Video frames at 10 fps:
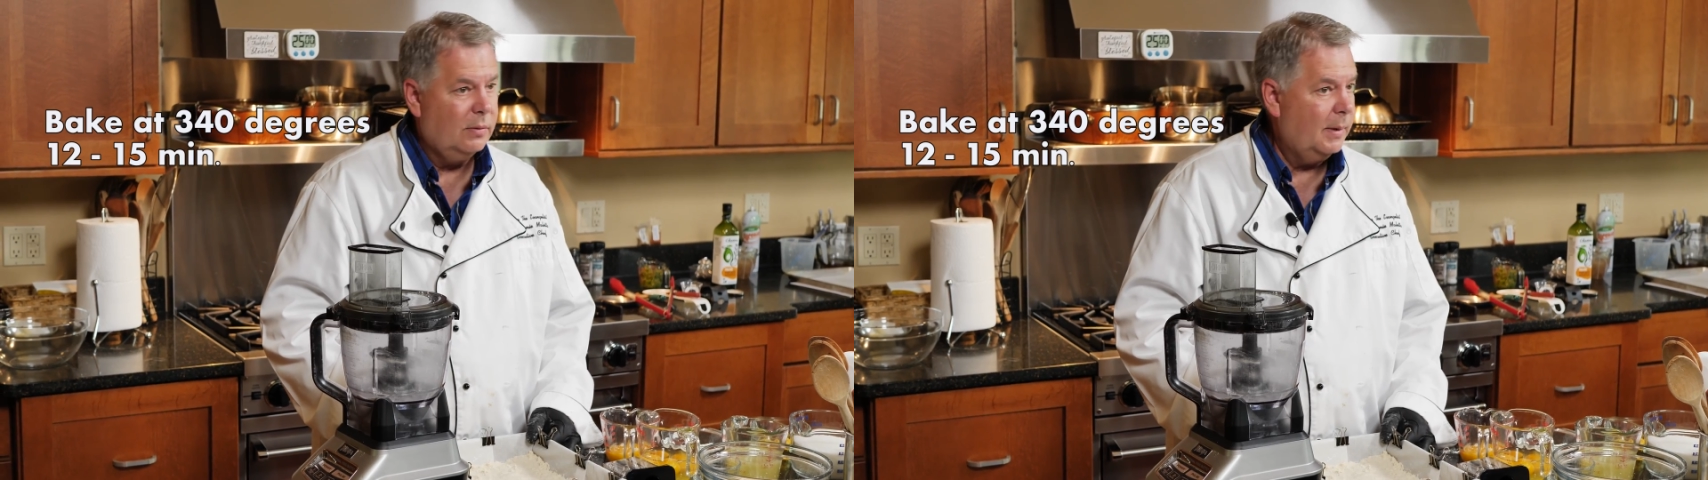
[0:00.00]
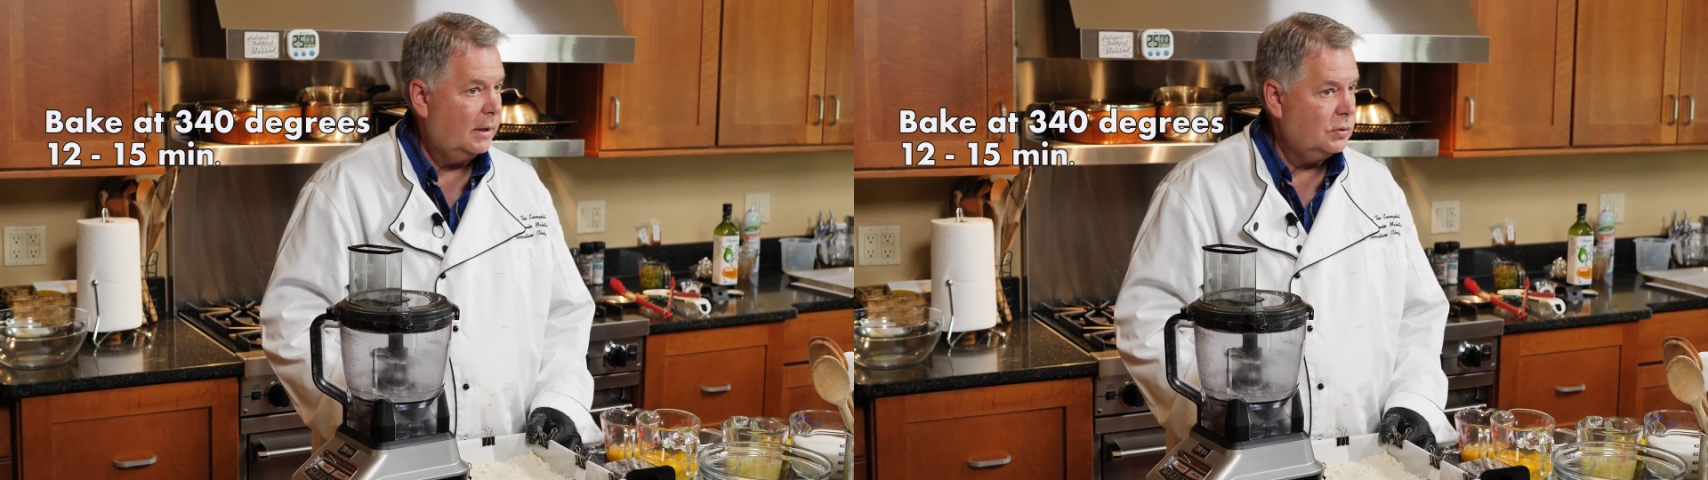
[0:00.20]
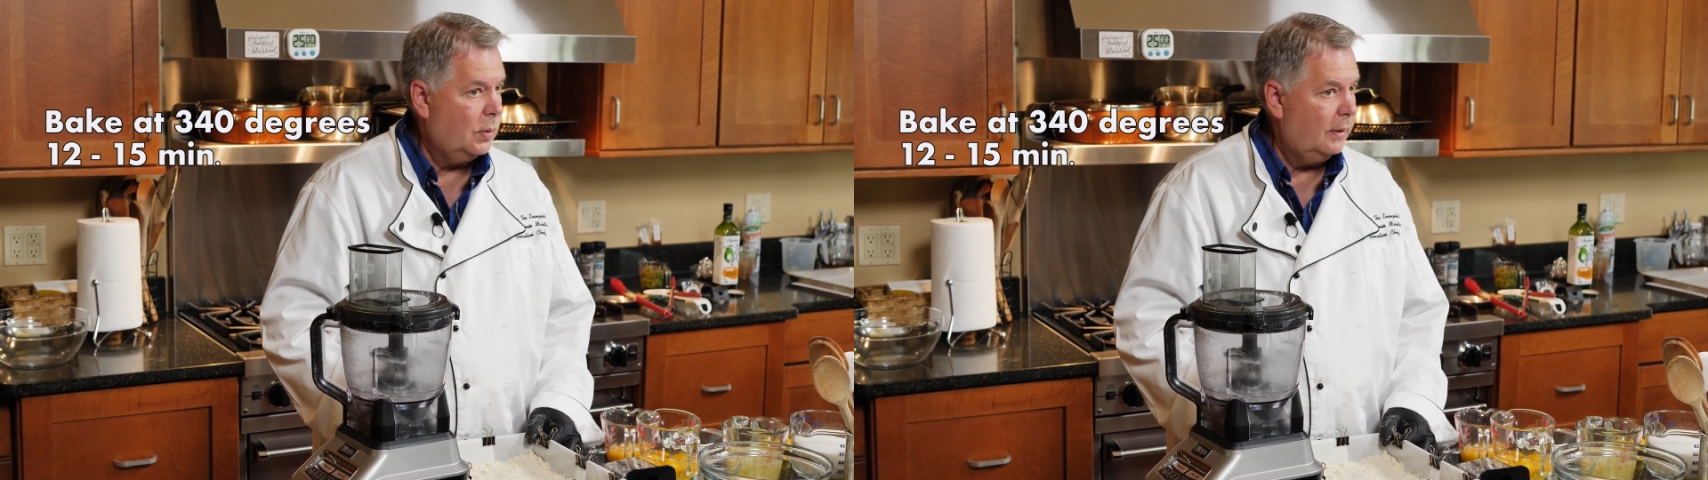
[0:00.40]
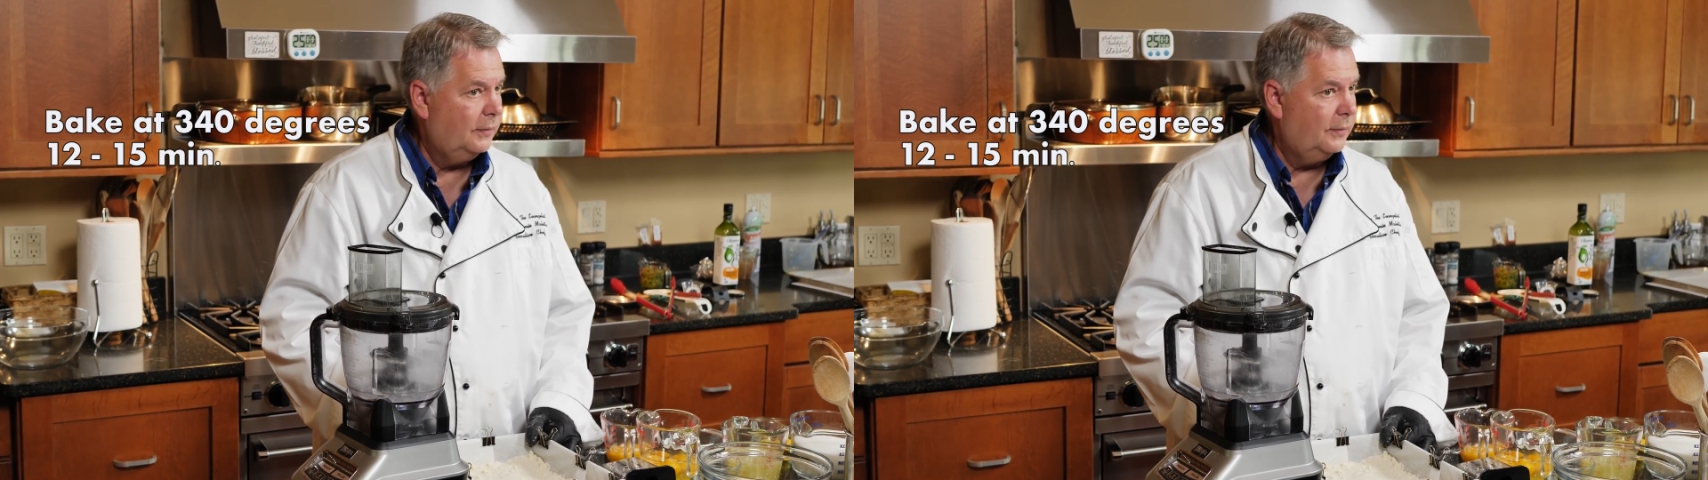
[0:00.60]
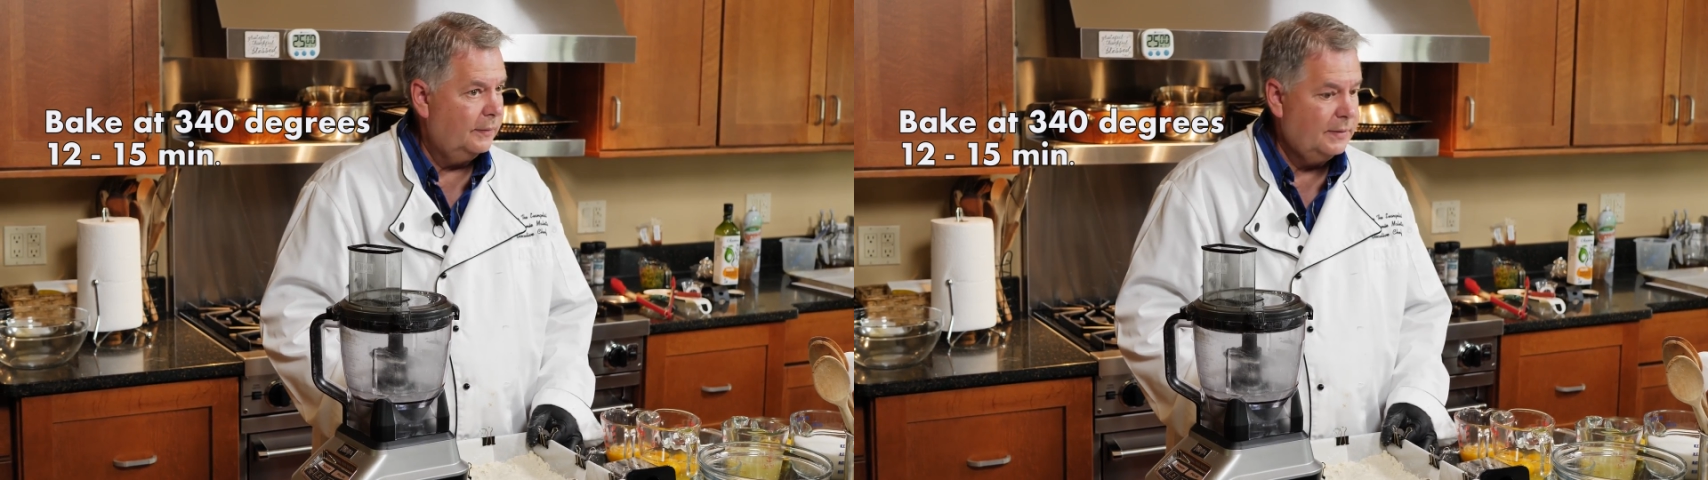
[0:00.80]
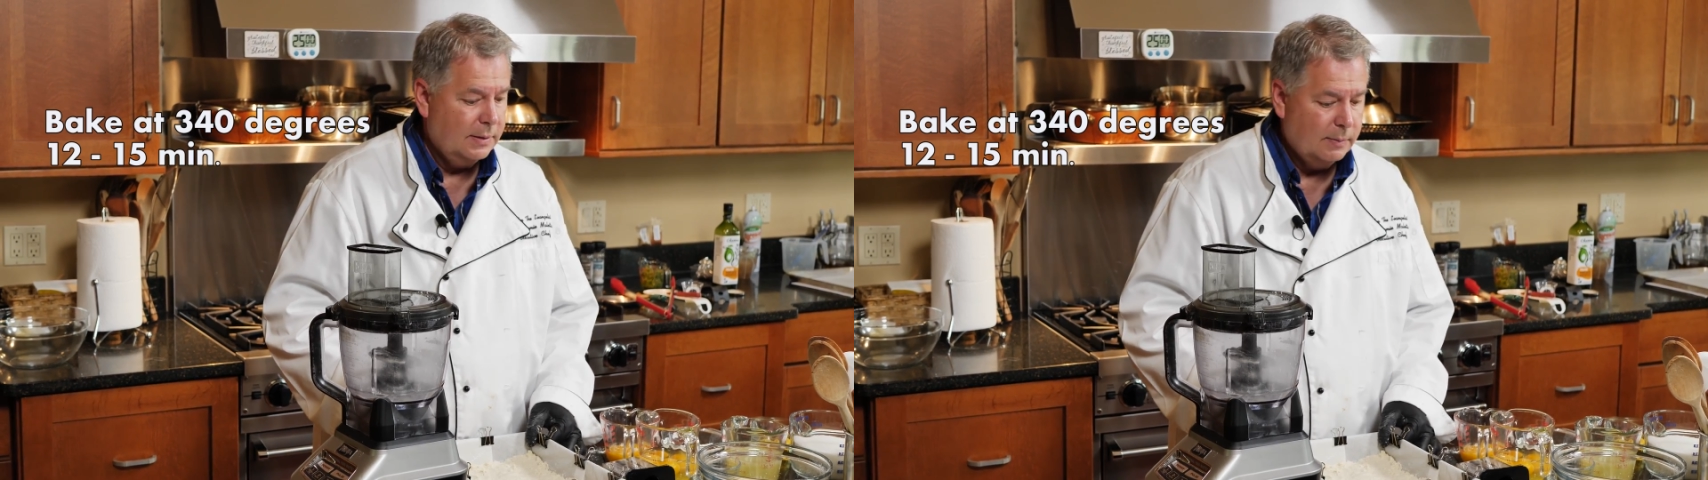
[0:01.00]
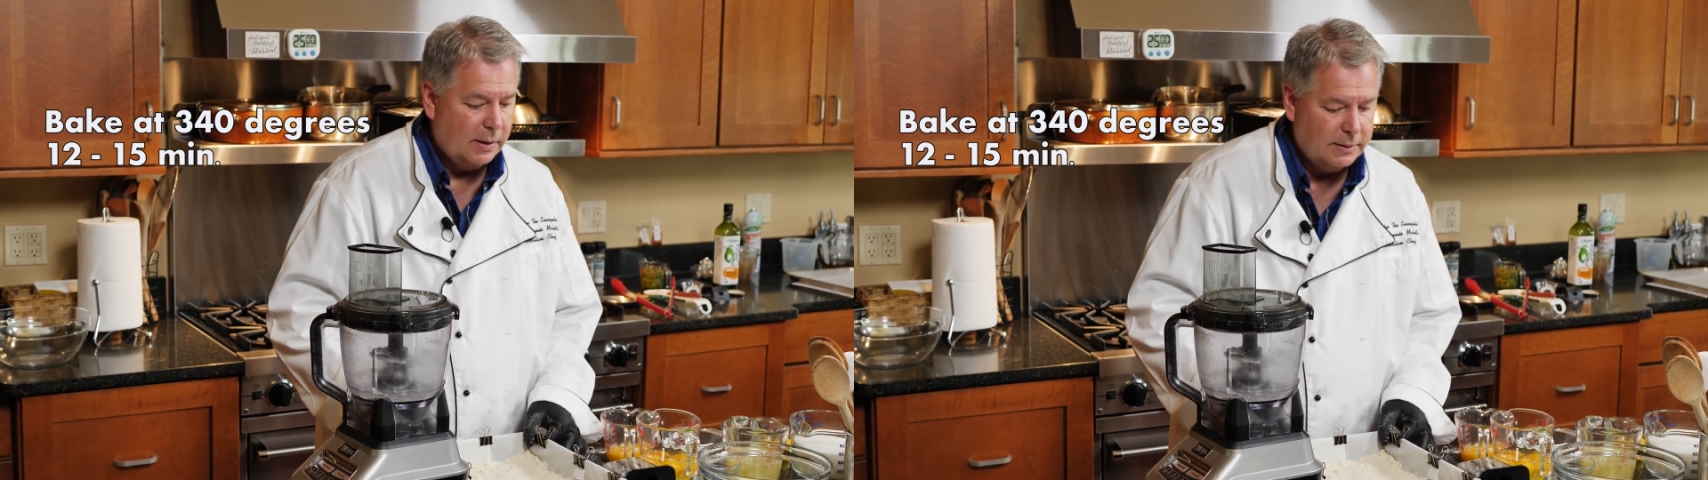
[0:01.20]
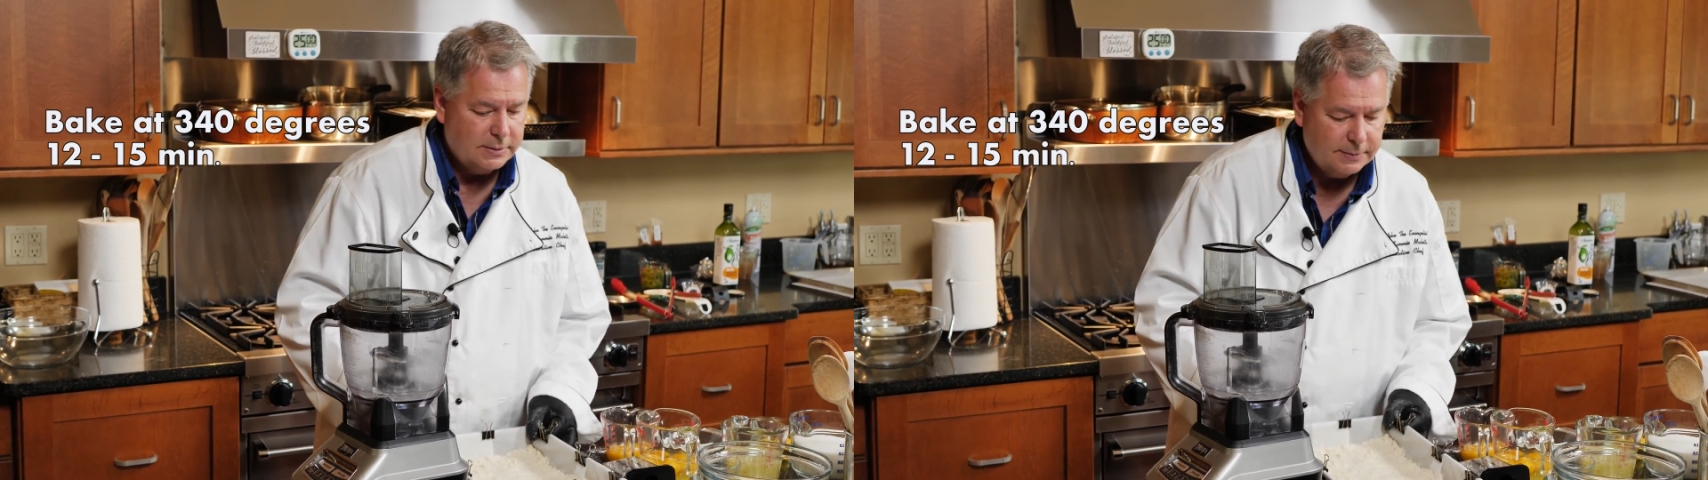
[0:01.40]
about 12 to 15
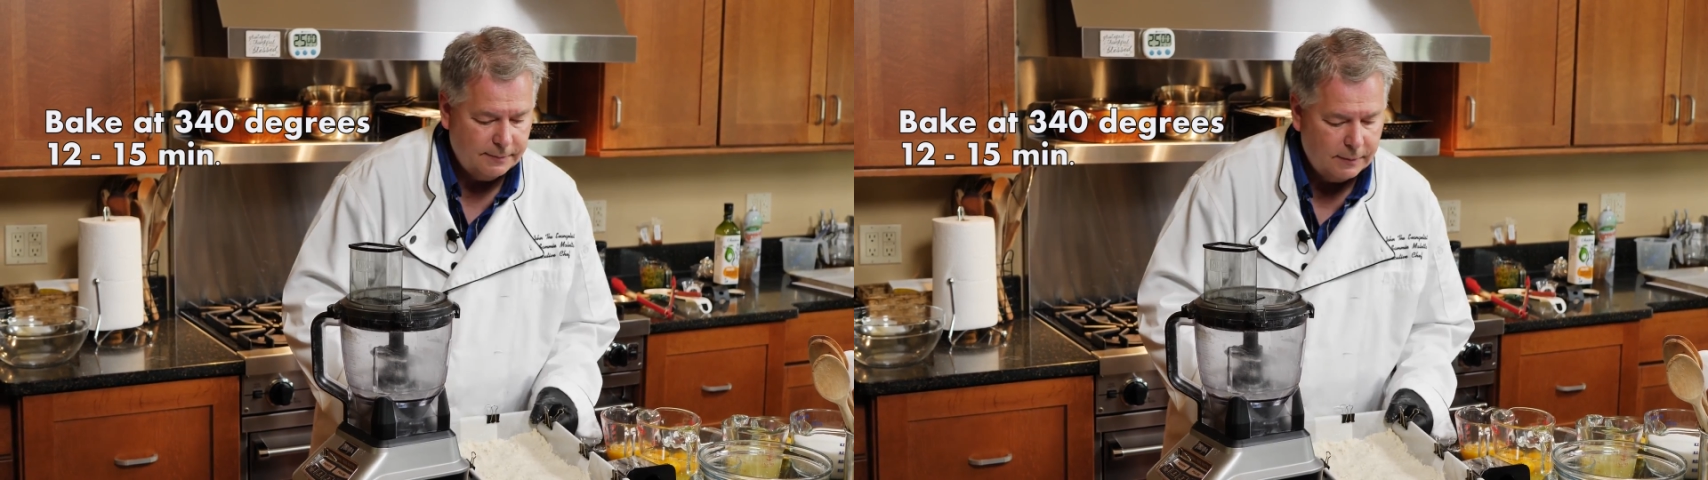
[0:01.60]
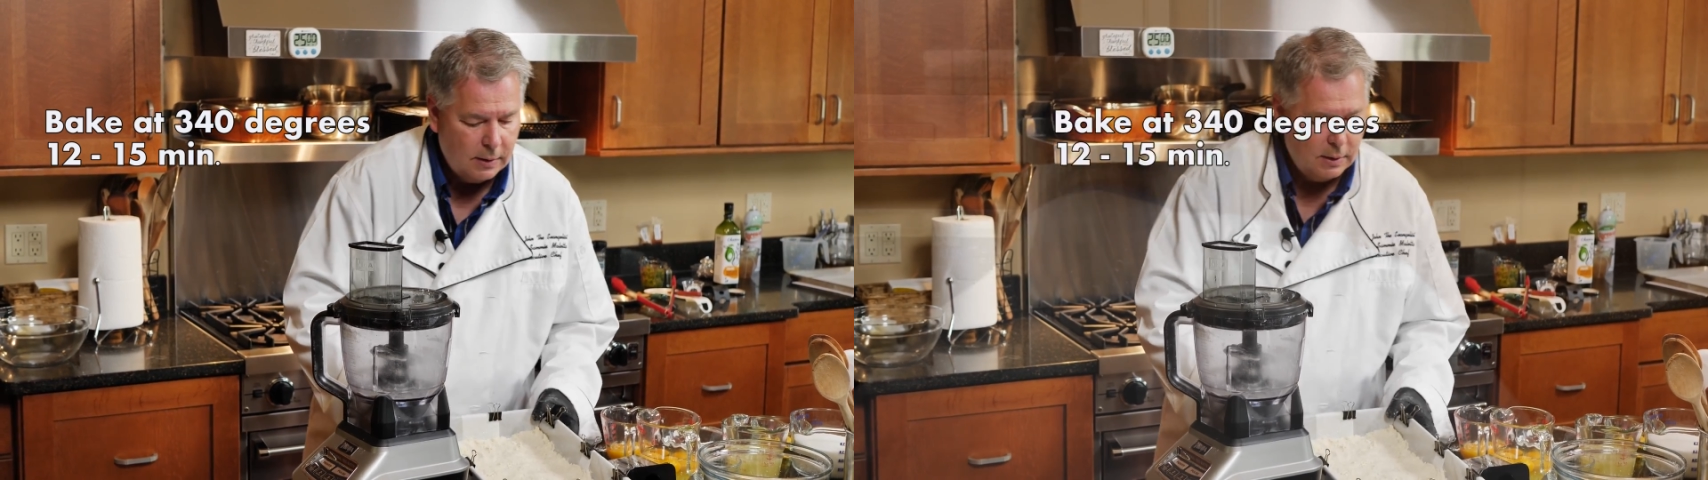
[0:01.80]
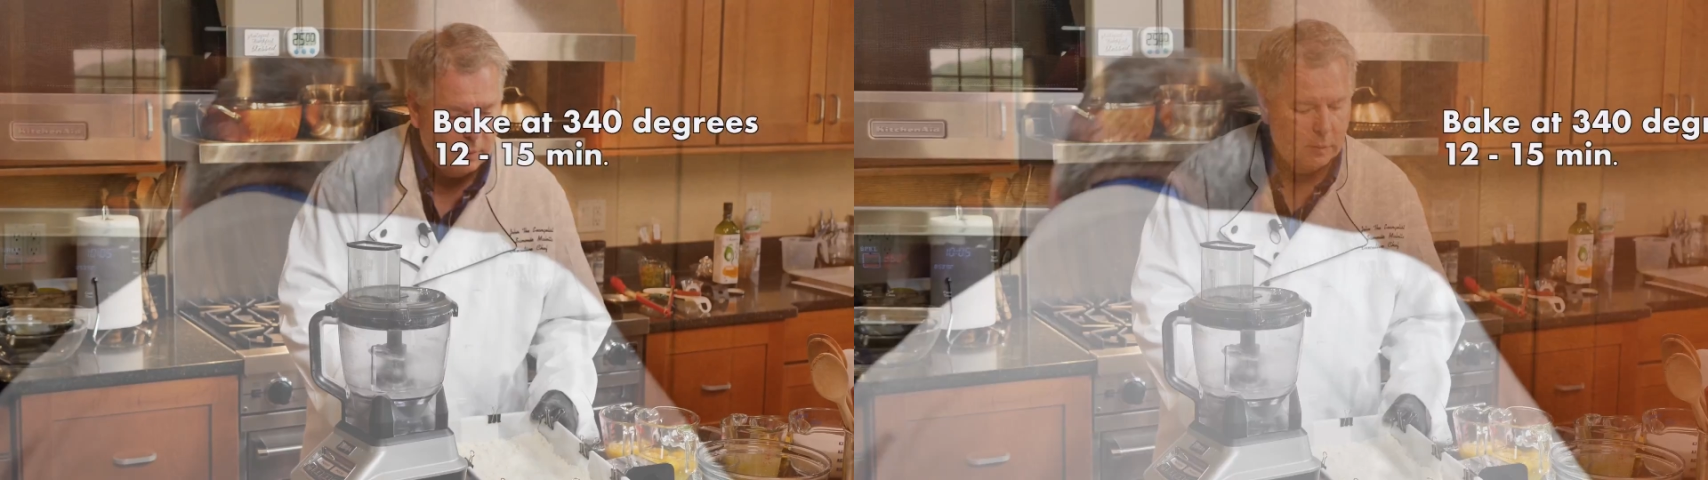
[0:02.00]
minutes.